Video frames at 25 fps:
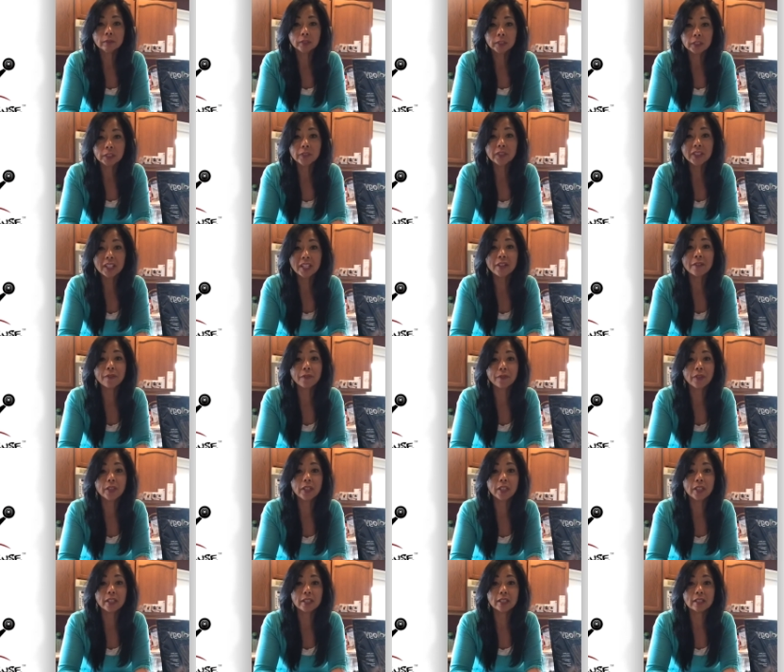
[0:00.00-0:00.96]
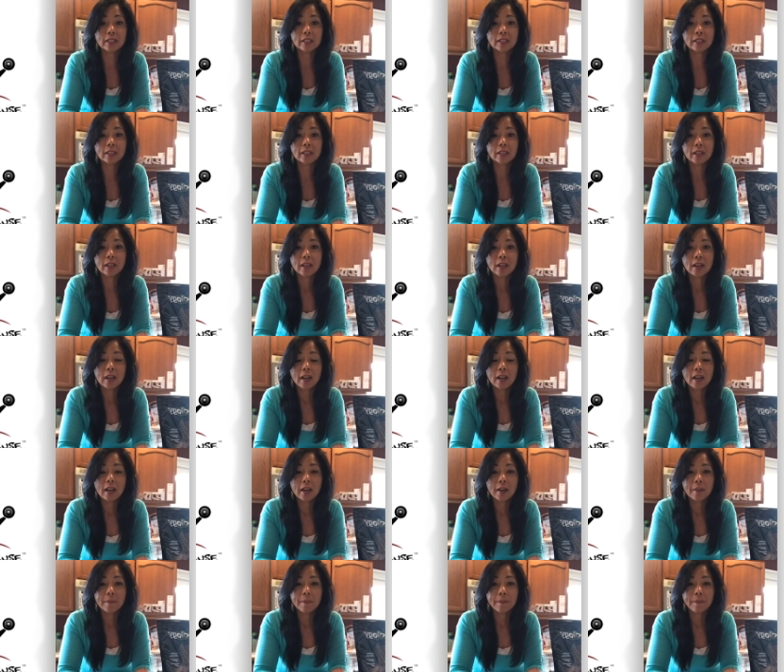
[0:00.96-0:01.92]
You've got to fill it.
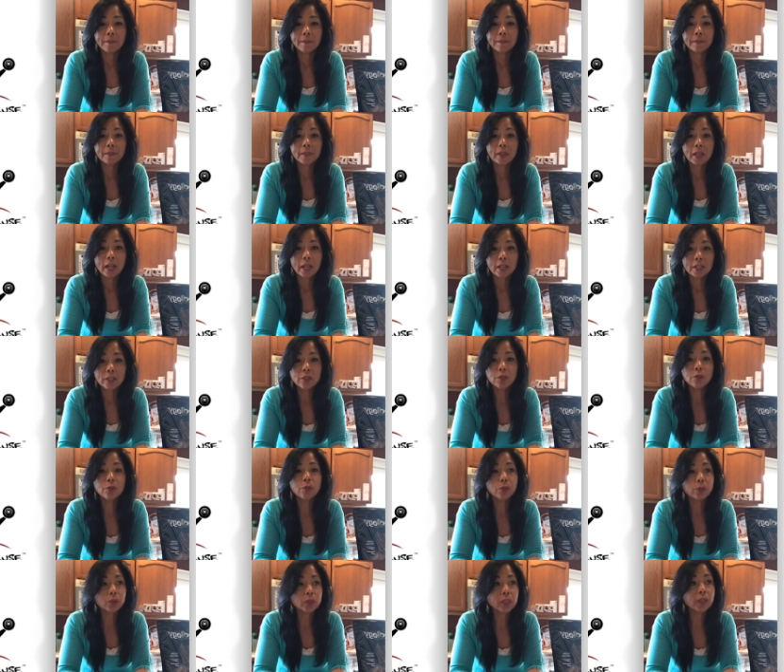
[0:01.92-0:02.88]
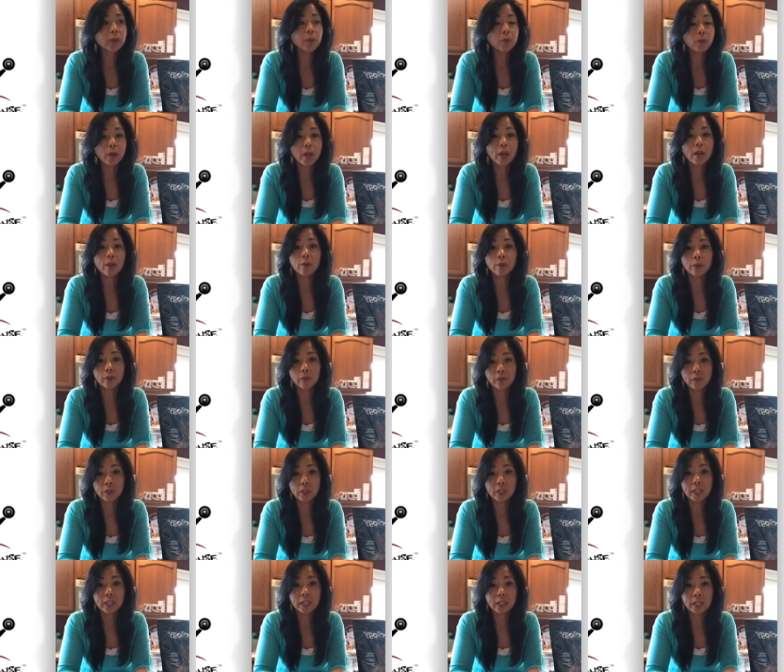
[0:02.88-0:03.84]
I do really well with
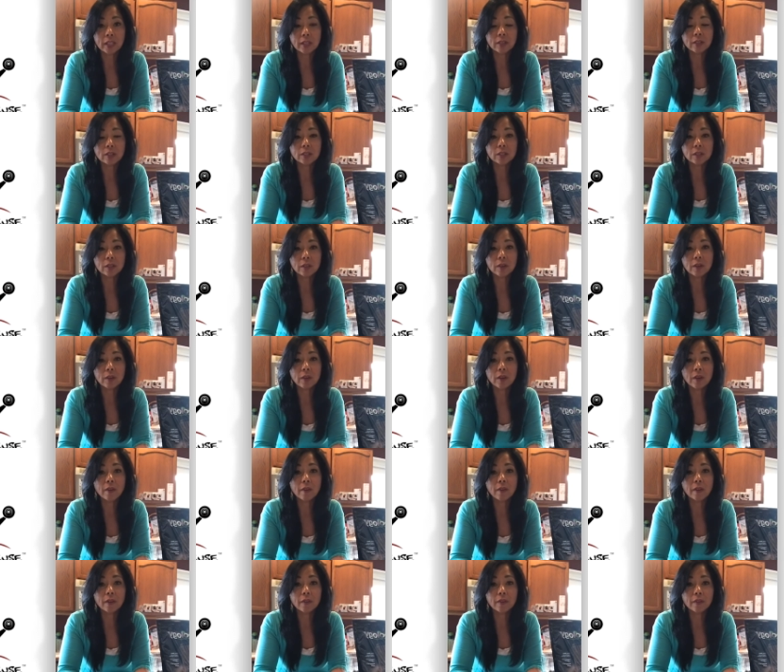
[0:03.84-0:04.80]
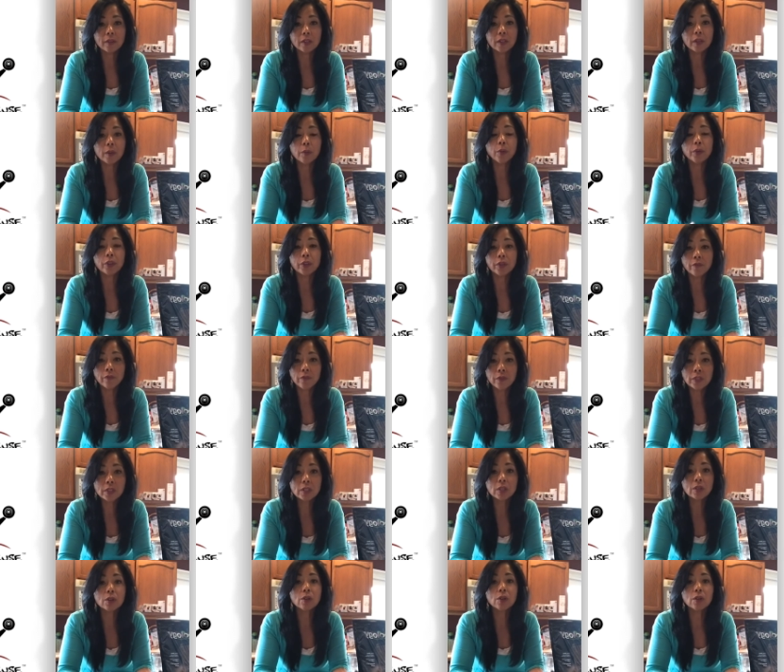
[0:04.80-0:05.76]
filling it with the
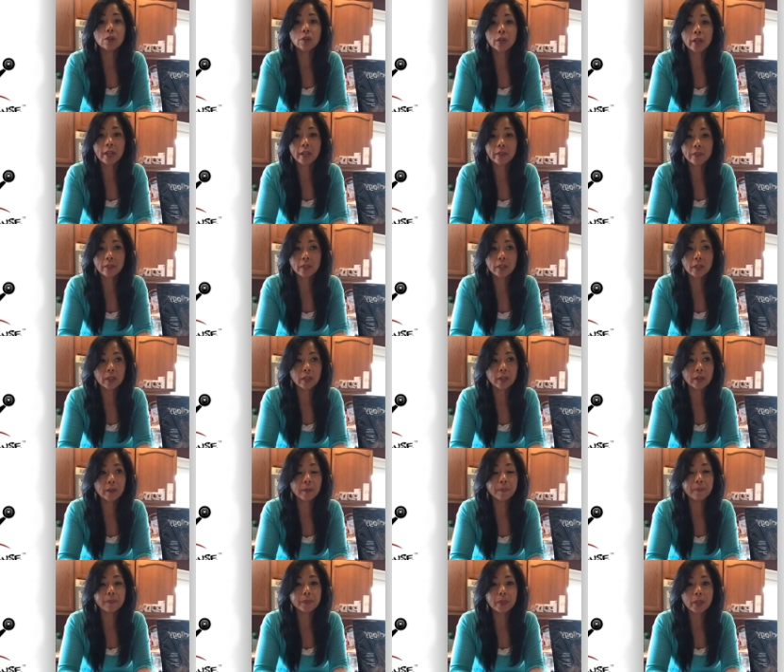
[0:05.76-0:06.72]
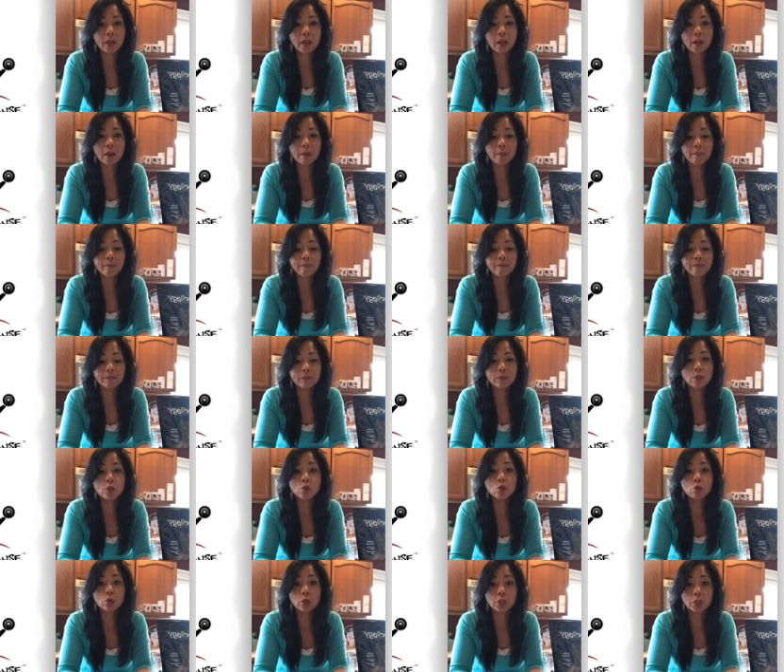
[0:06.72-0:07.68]
physical and the
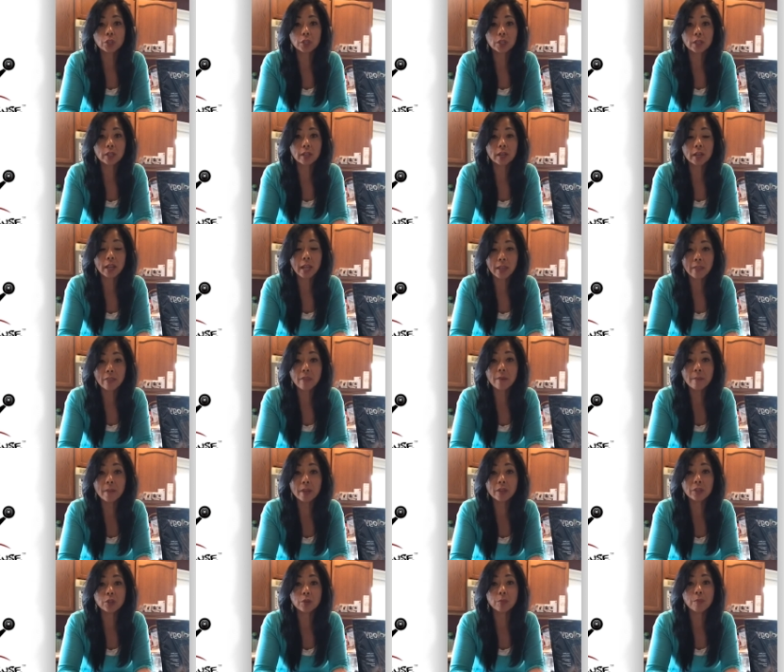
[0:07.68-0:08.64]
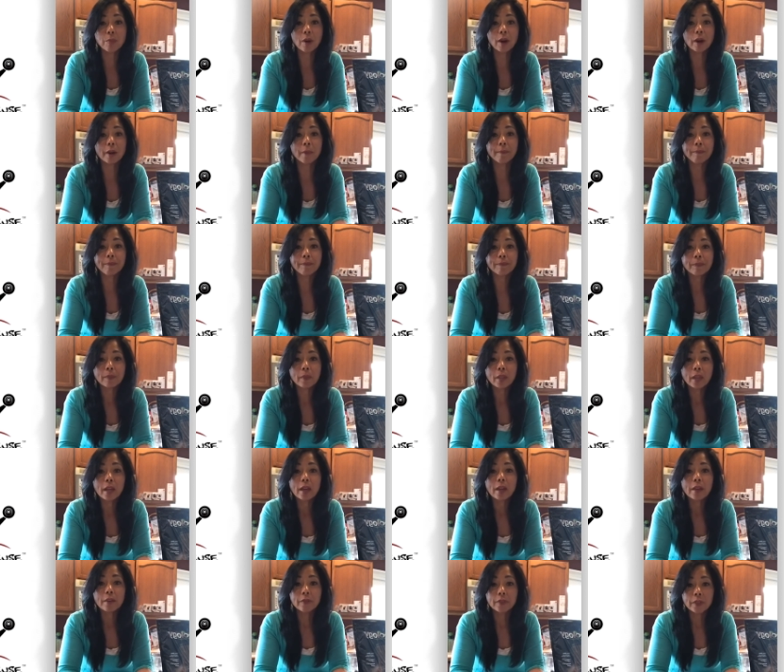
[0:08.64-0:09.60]
nutrition and the mental part.
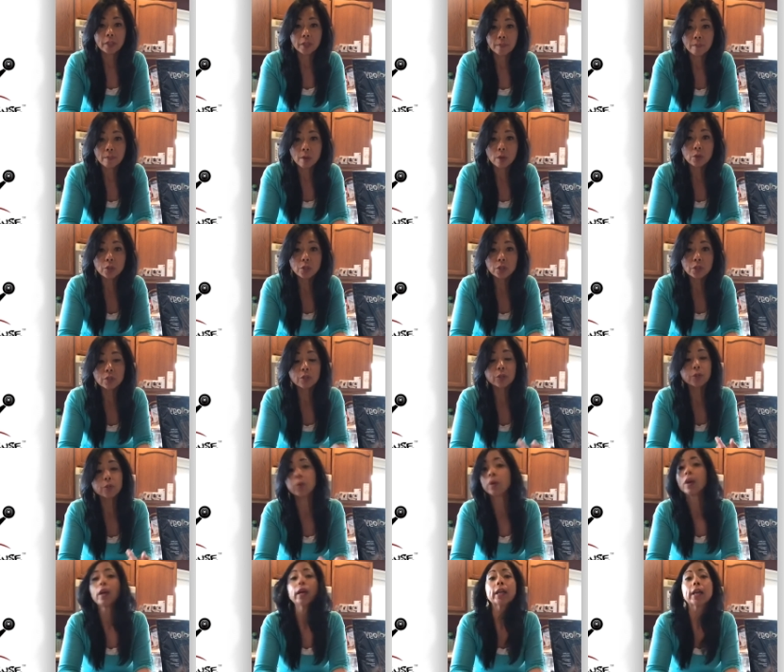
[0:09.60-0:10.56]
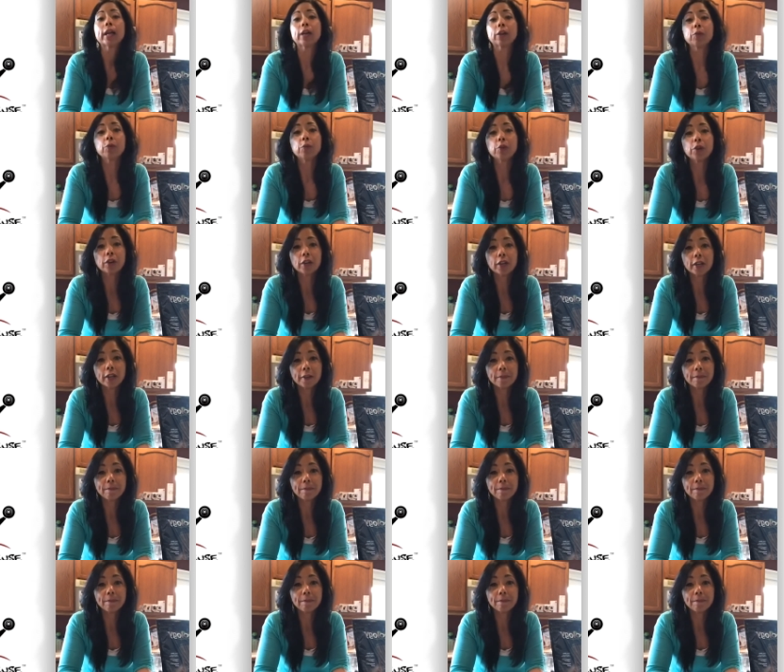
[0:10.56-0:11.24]
The emotional is where I got to work.